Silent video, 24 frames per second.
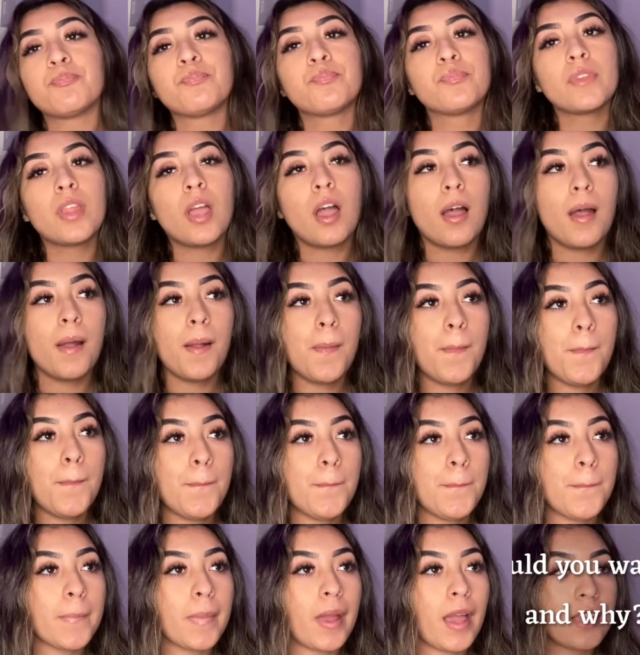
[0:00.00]

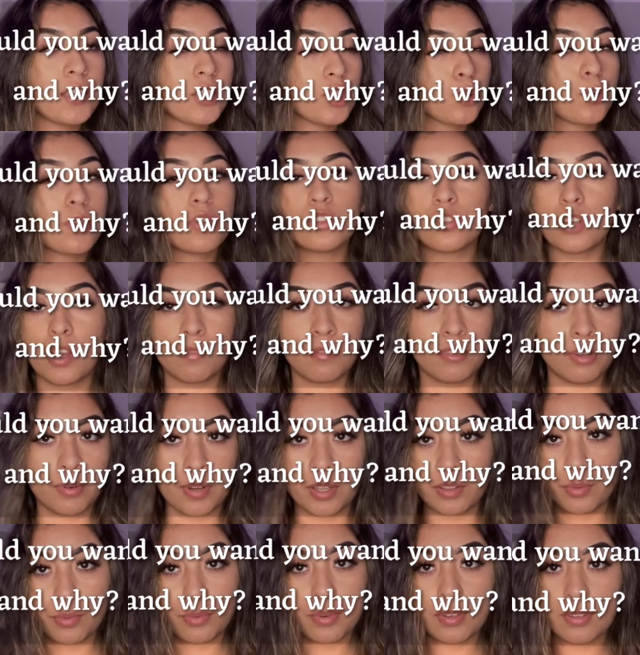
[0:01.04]
Um, I just want to travel
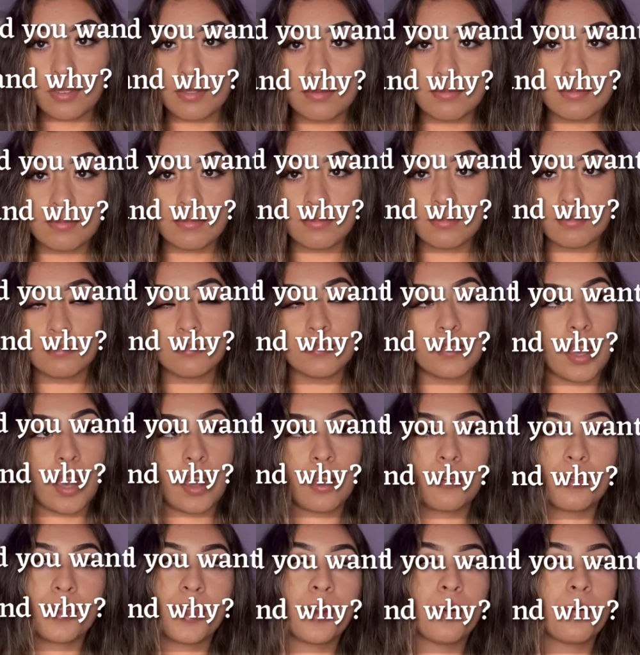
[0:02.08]
around the world. I
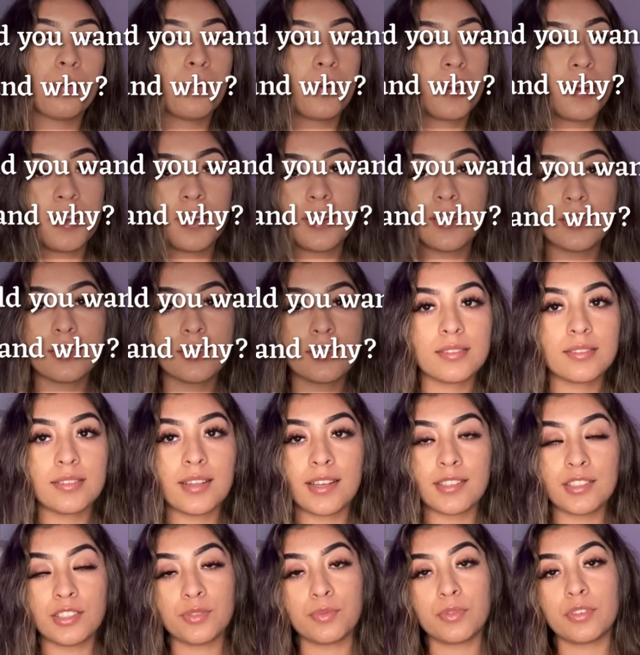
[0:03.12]
don't care where it is. I
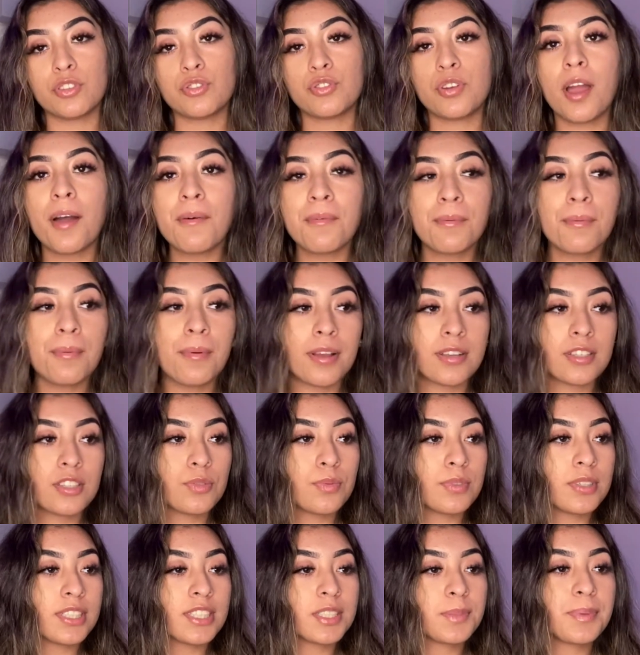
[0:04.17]
just want to travel. I just
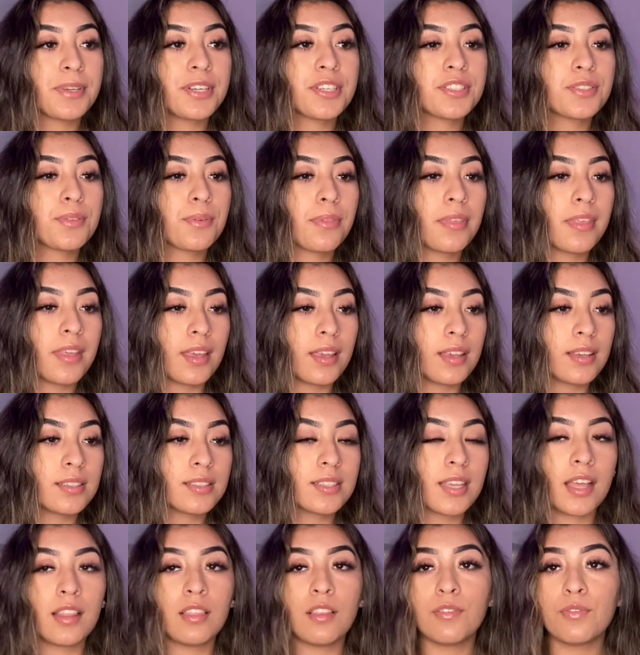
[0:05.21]
want to experience new things.
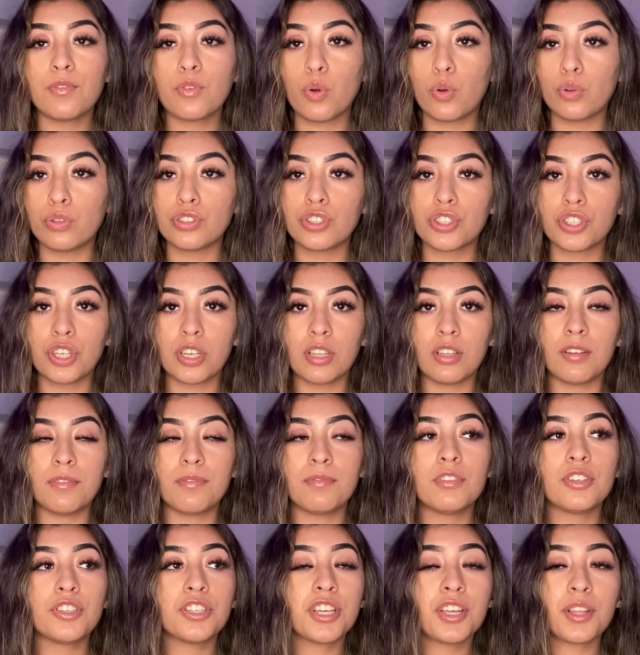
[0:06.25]
I love culture. I love
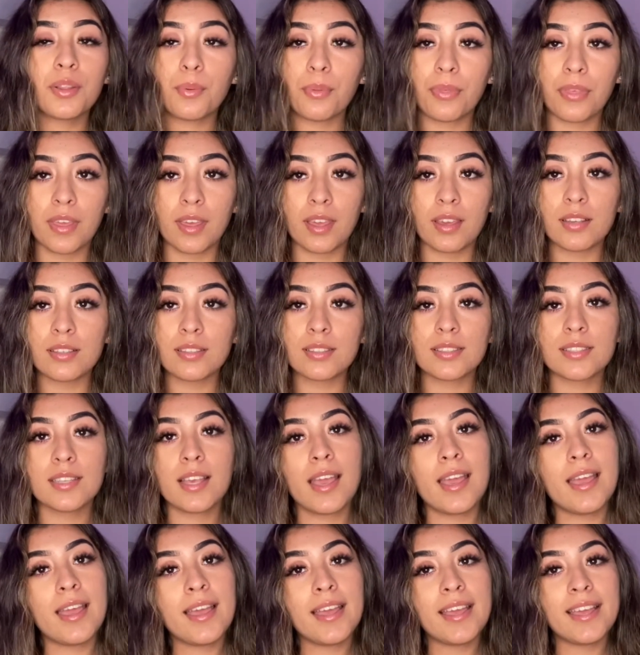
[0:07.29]
learning new things.
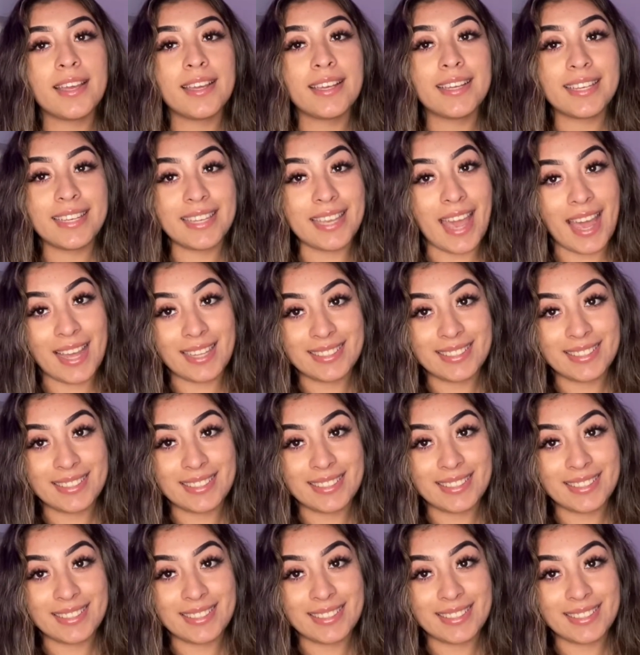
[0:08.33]
Yeah.